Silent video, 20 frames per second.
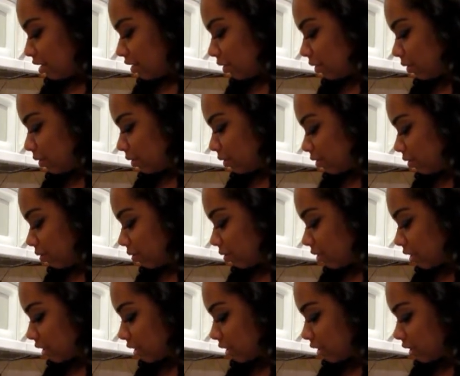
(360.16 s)
total of
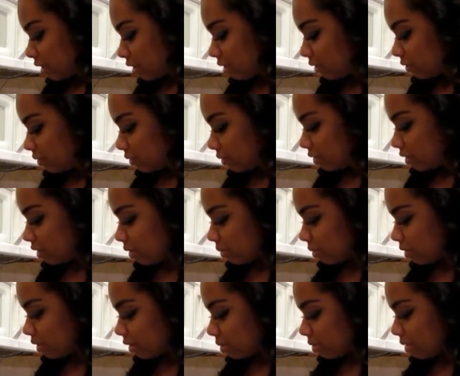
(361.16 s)
water. So
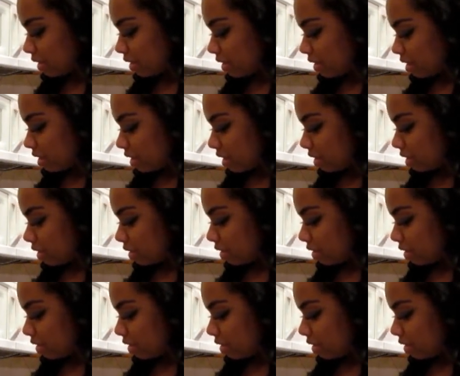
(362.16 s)
I'm just mixing that